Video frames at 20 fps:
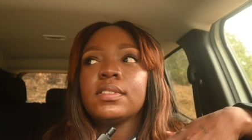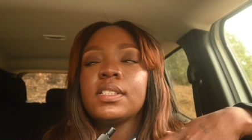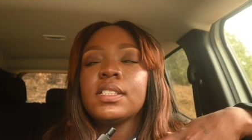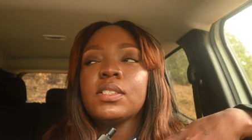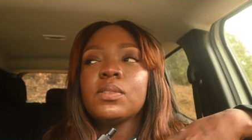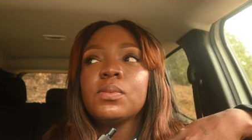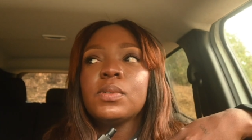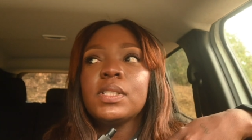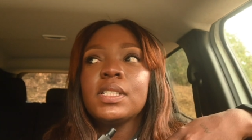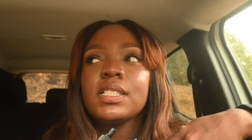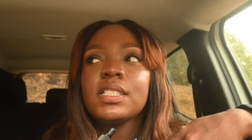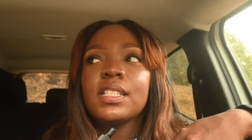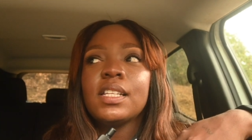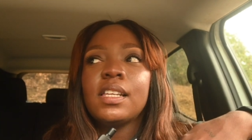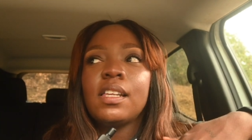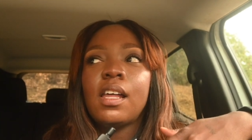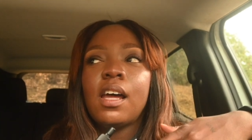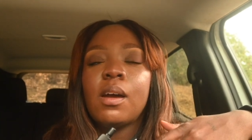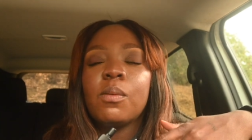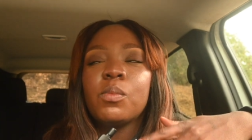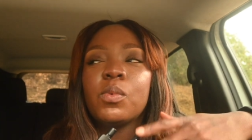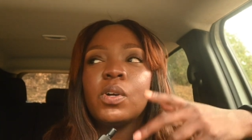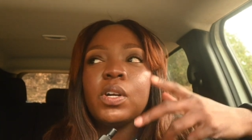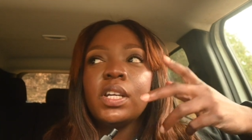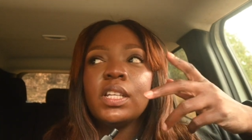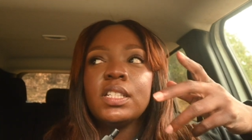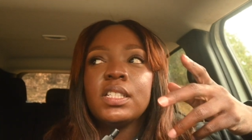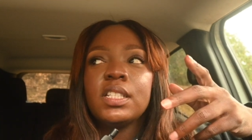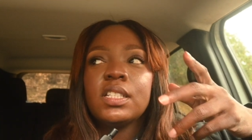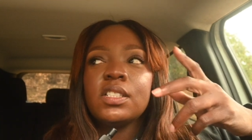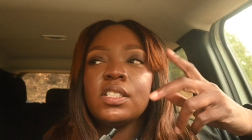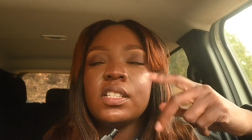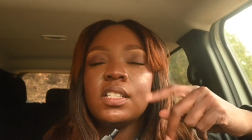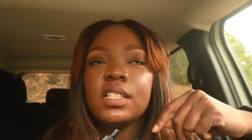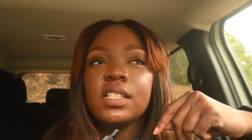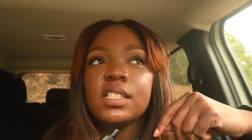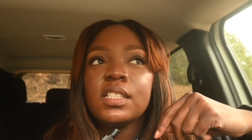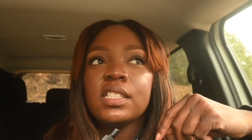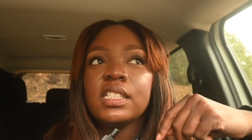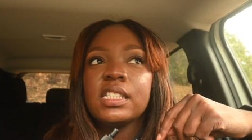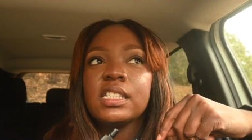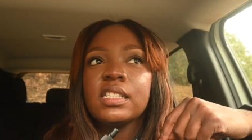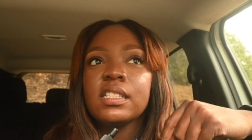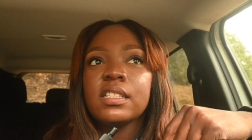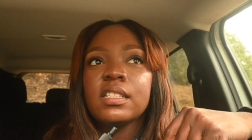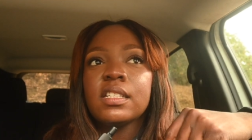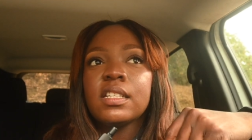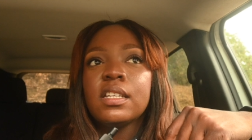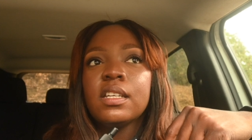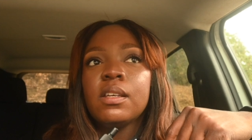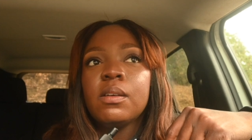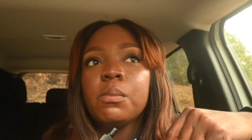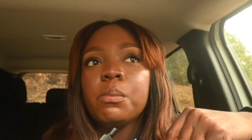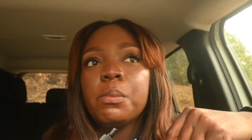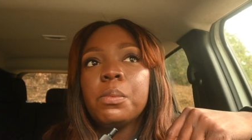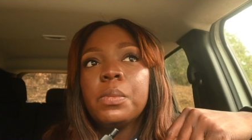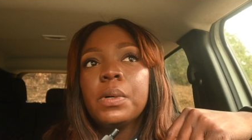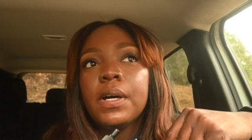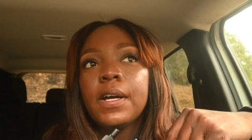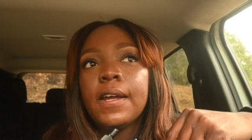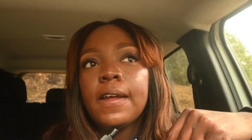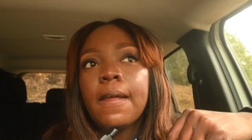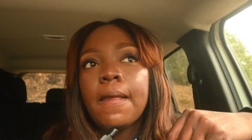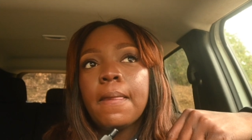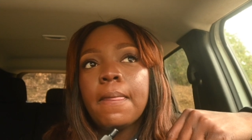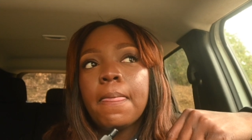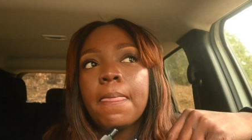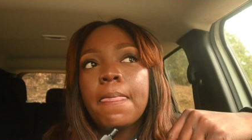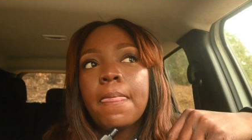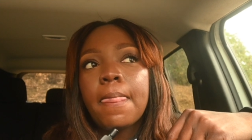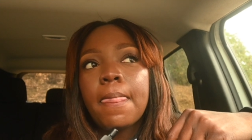this one is a lot more indigenous, but